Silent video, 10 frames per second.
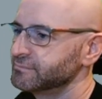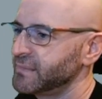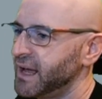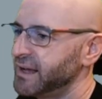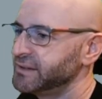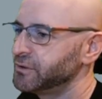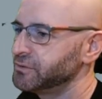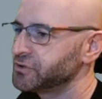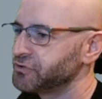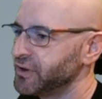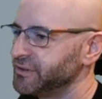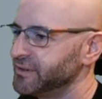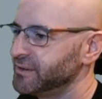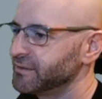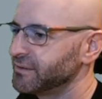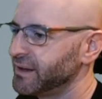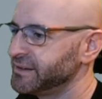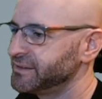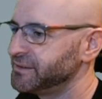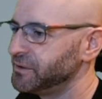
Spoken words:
I don't trust it. I still